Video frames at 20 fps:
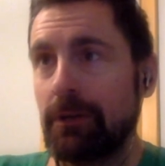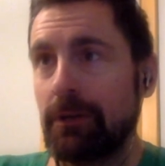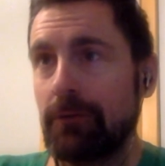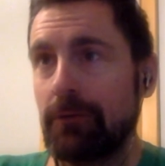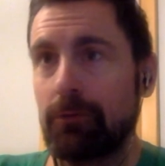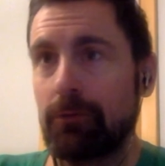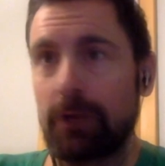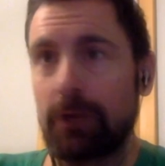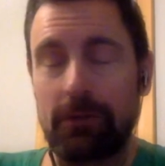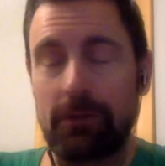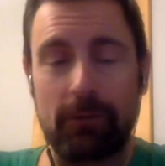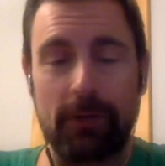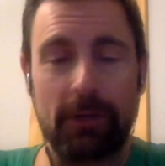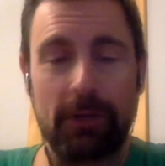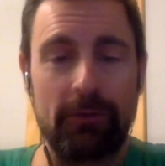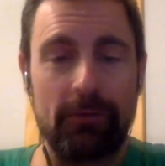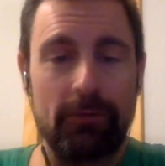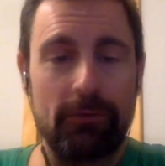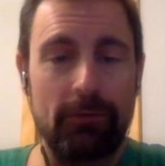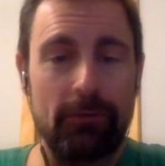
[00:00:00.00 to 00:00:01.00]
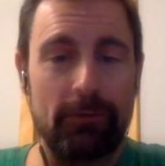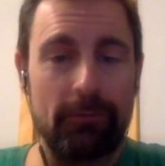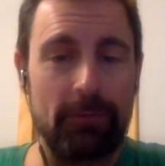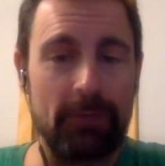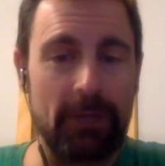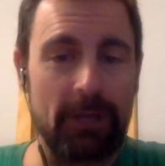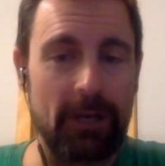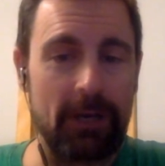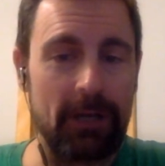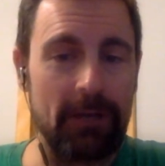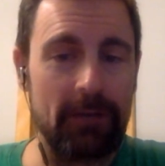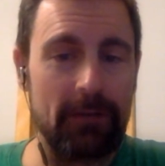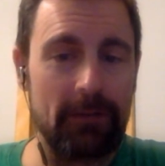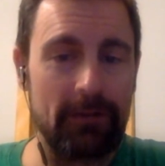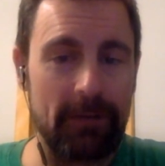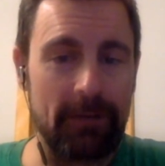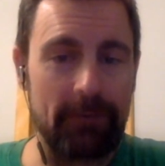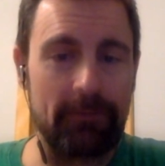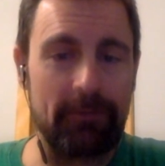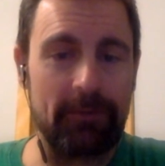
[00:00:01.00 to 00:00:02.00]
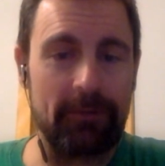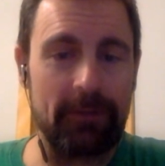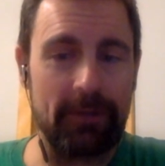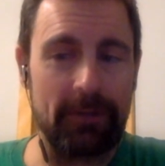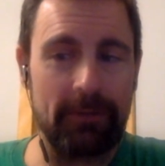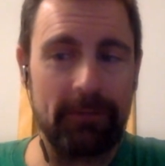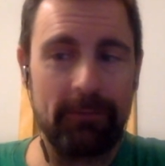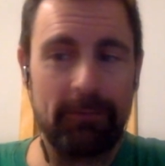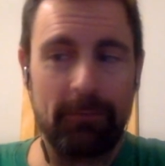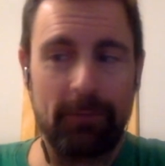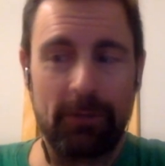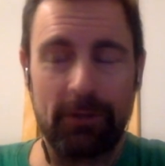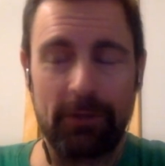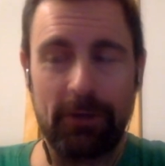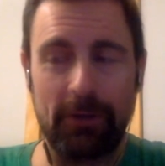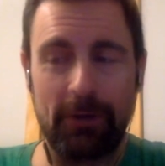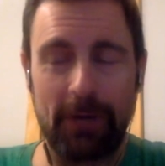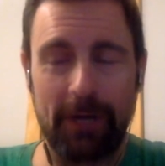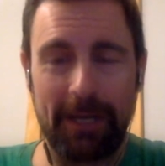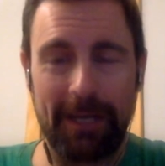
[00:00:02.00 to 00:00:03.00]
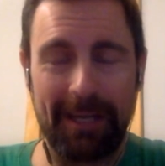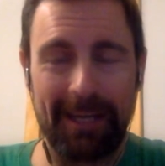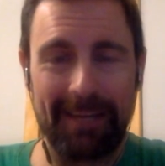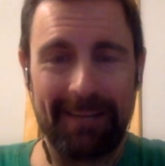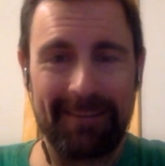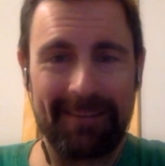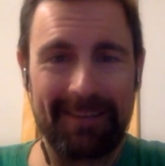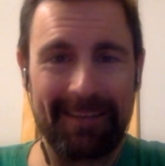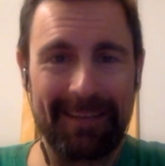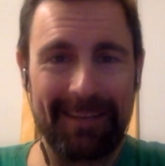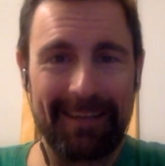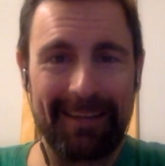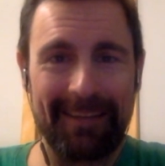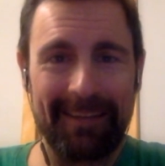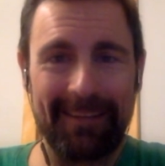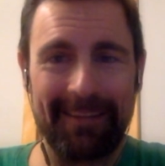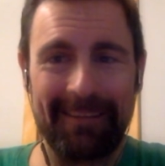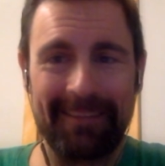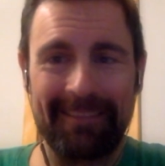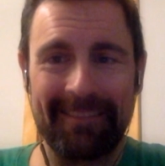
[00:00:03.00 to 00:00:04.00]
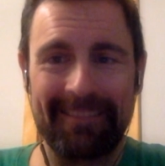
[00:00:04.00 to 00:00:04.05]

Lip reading: for 2022 and beyond, definitely. But no, I can't say anything.